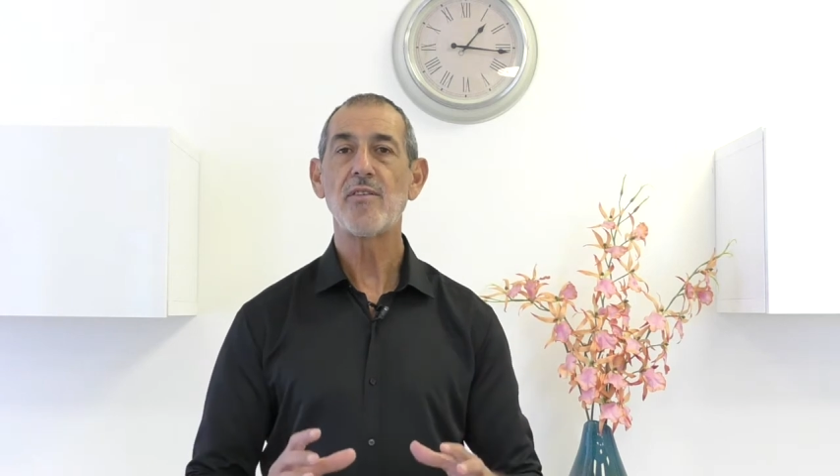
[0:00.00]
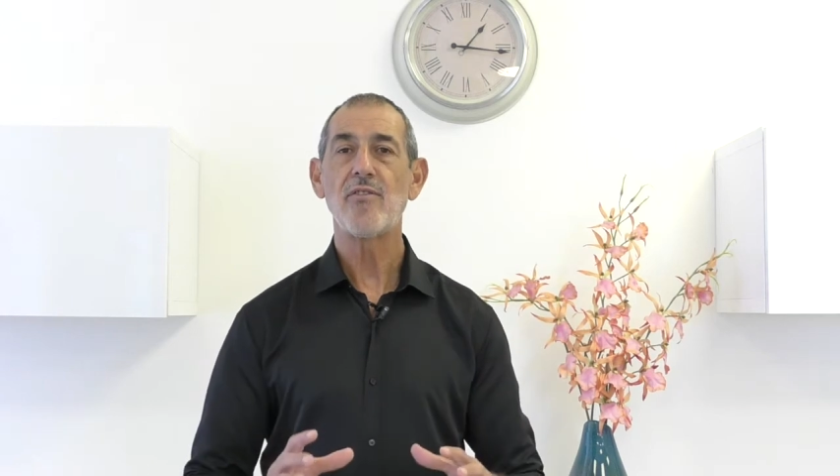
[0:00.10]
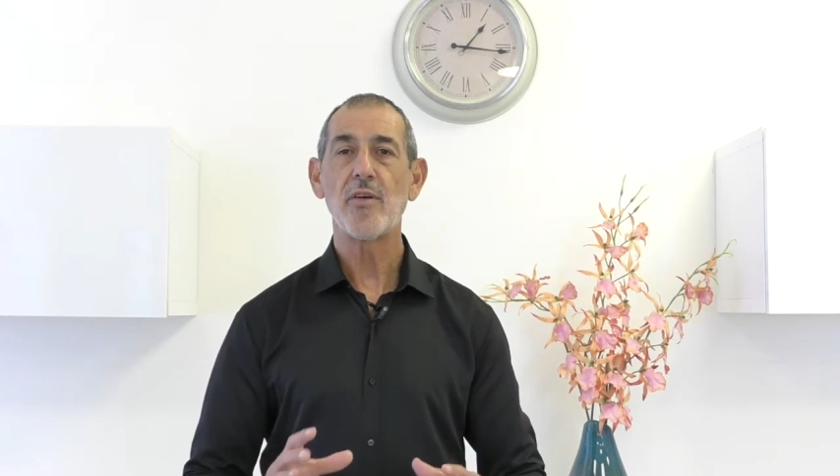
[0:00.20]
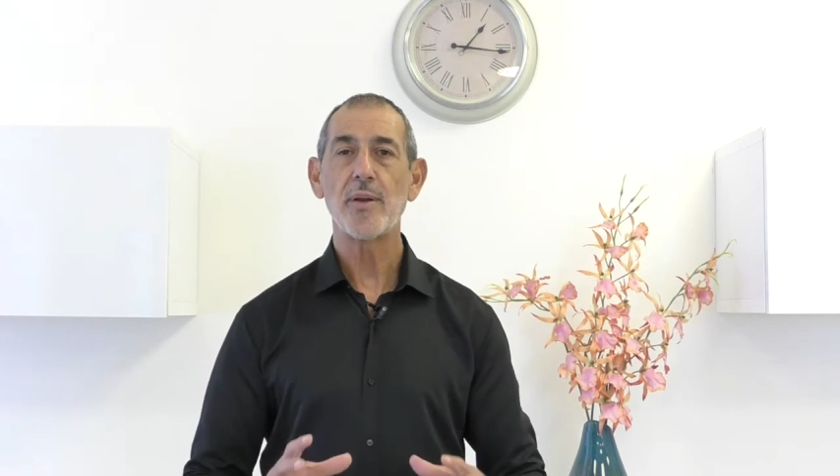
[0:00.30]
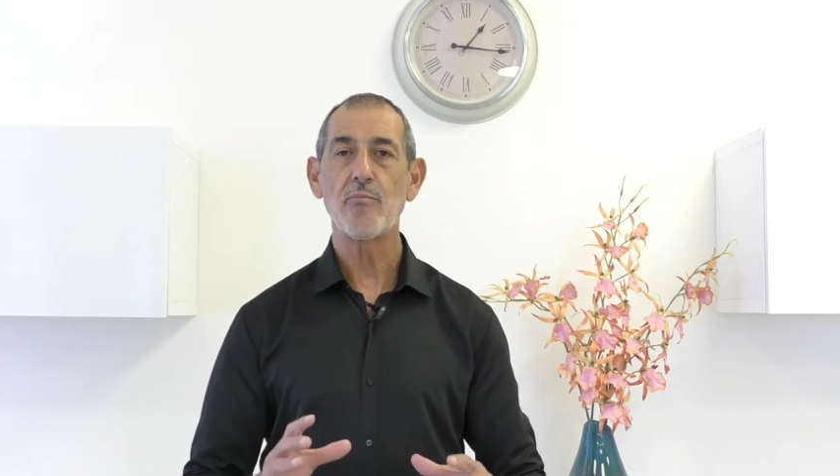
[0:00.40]

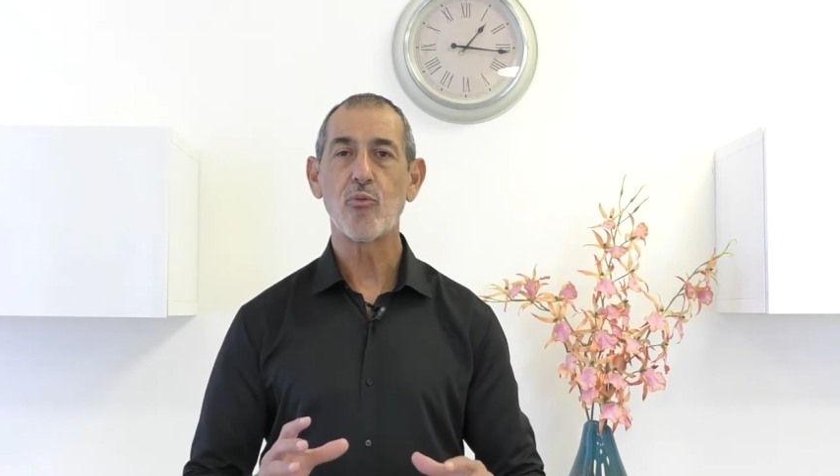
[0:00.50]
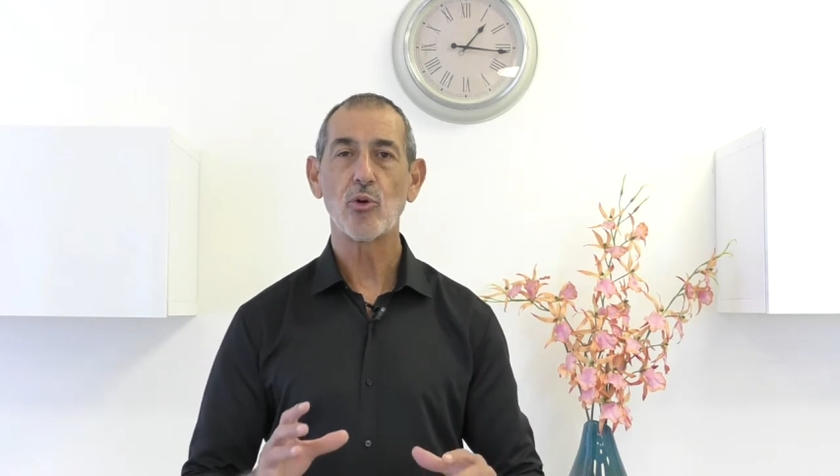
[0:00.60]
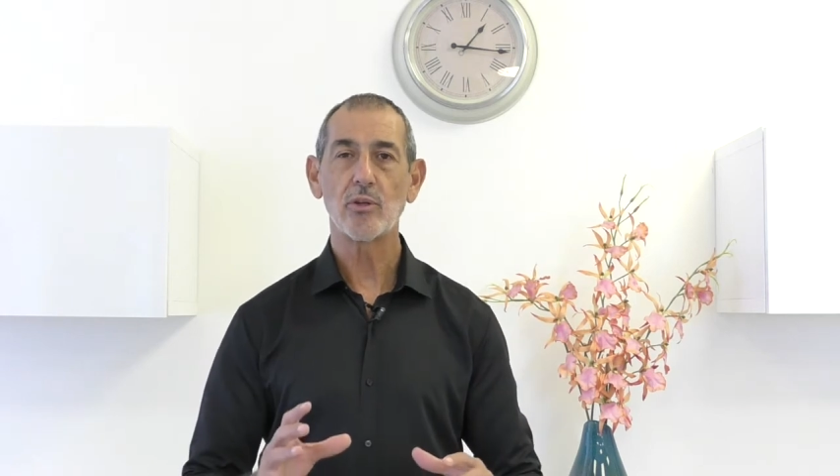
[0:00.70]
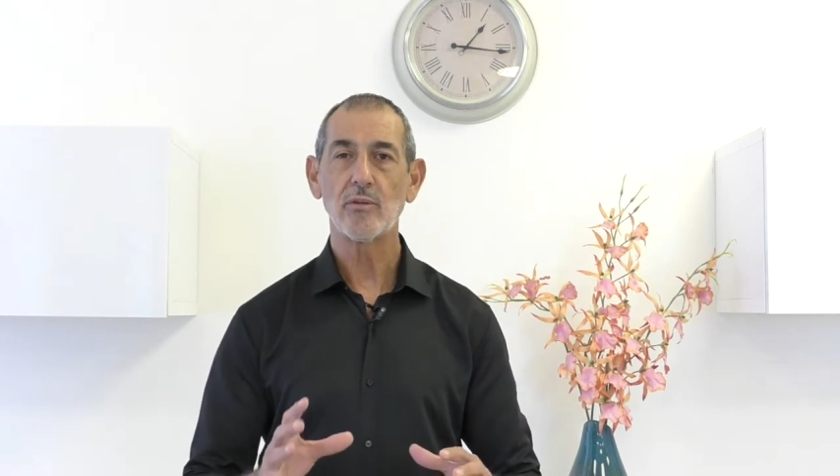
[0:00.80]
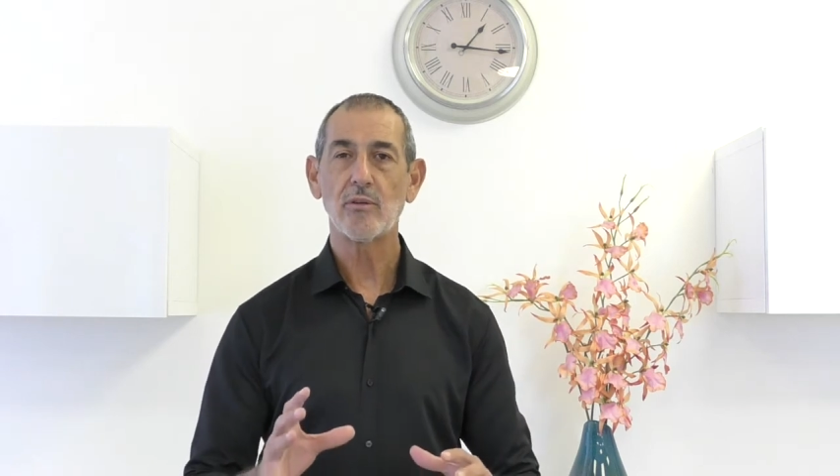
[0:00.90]
very
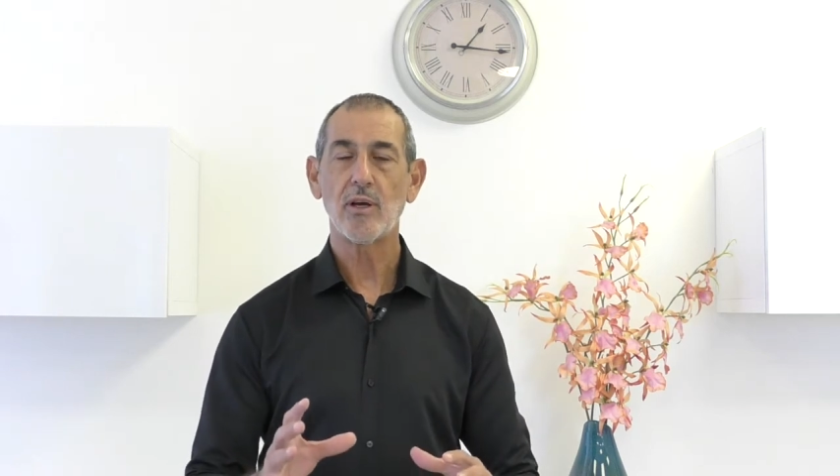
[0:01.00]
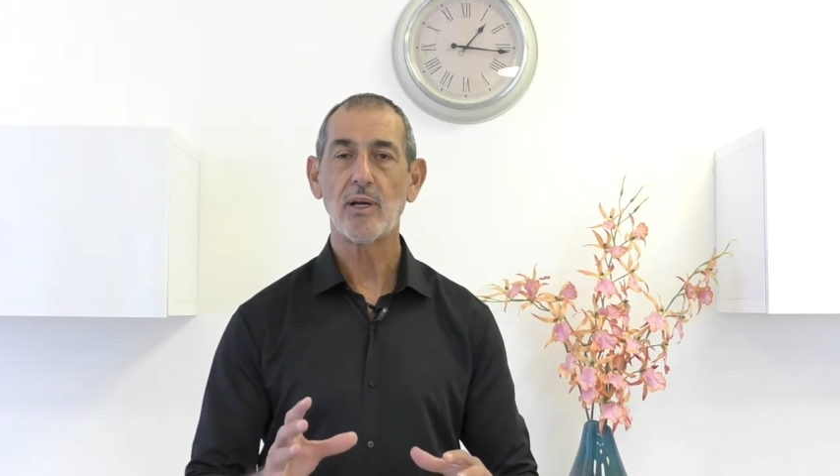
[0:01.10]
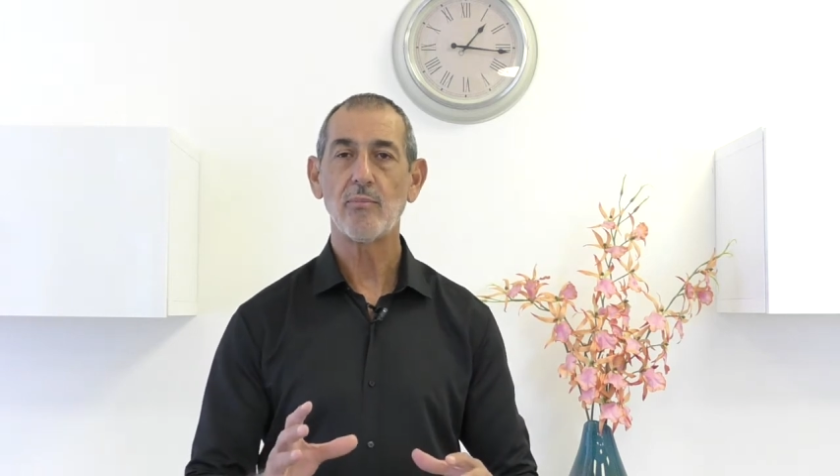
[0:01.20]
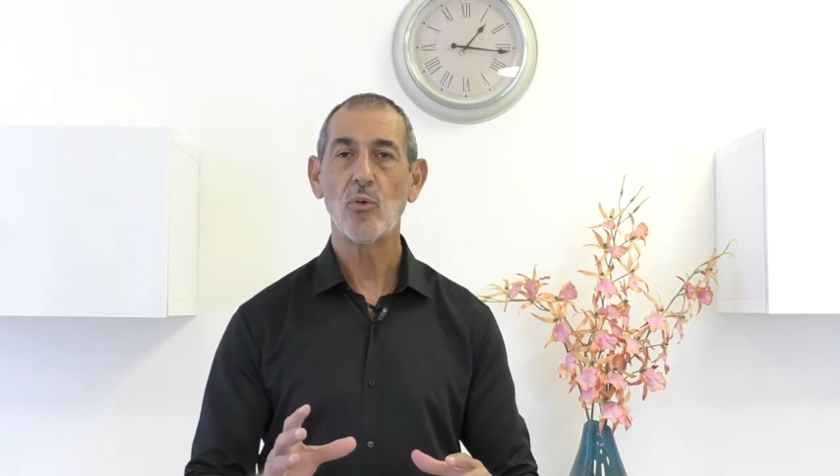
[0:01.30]
important time.